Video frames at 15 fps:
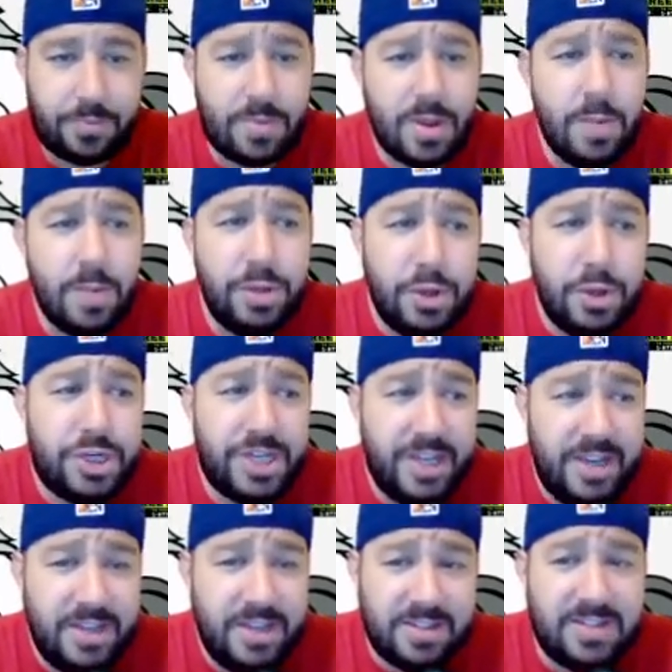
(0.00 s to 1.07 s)
Blue
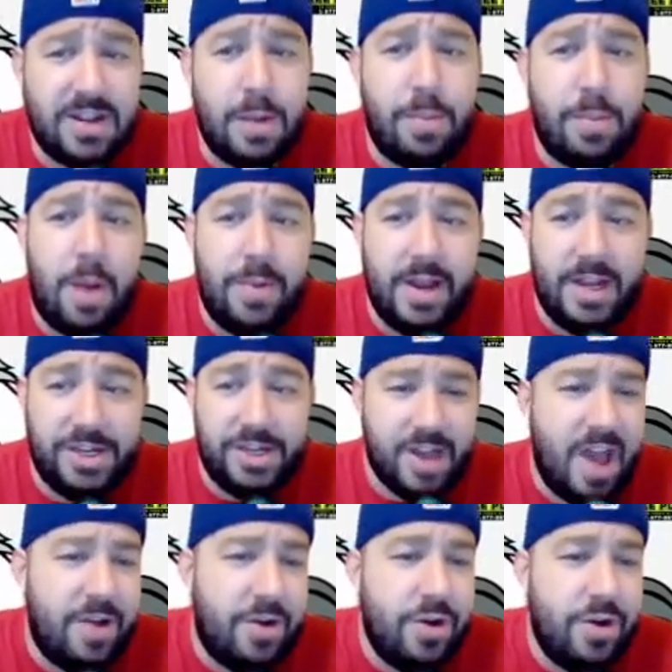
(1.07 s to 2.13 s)
cheese is an abomination.
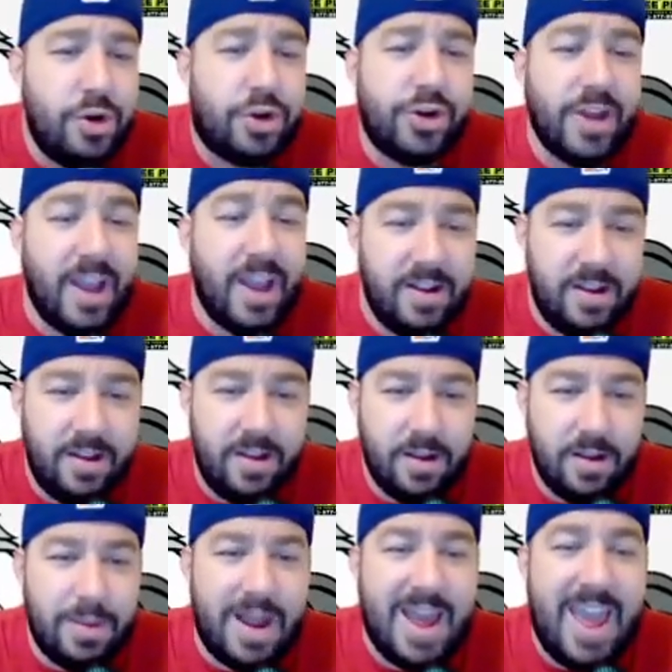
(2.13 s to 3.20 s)
I don't know who created it,
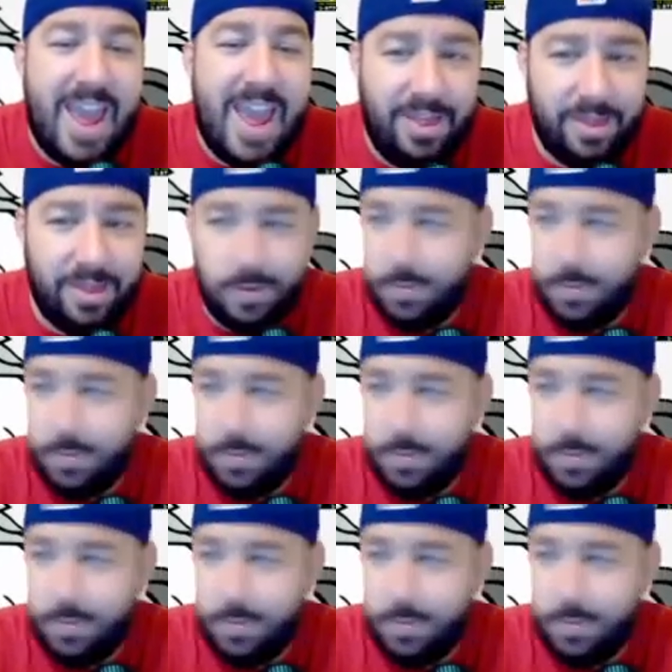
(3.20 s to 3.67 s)
but I hate them.